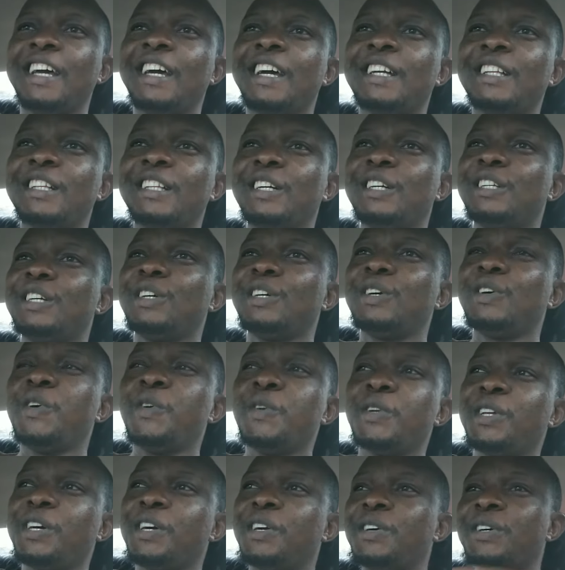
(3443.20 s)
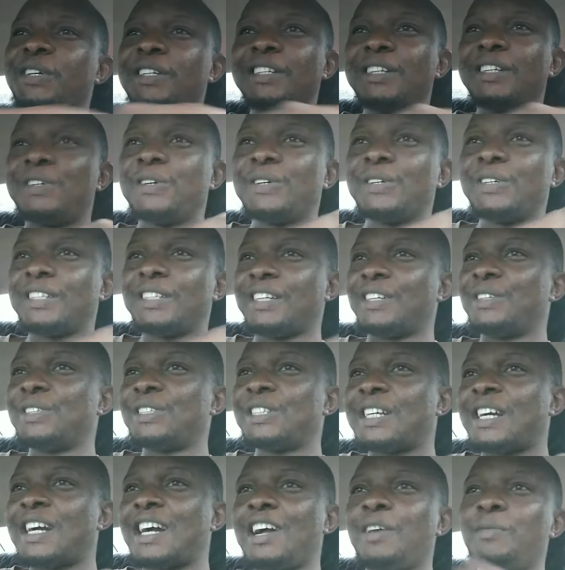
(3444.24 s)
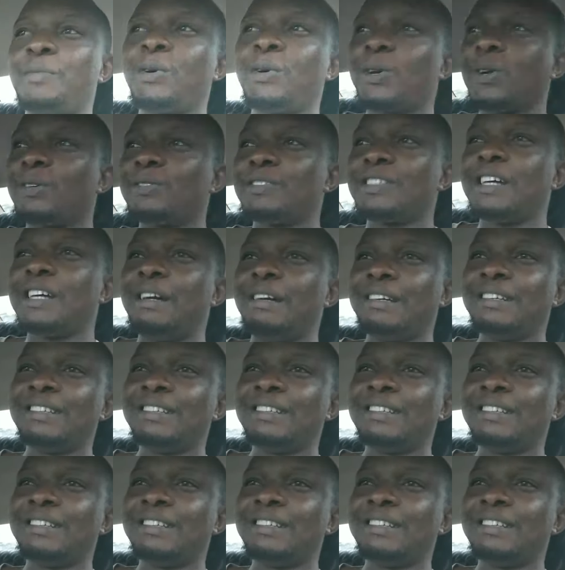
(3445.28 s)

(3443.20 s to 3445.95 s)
they go scam all of them.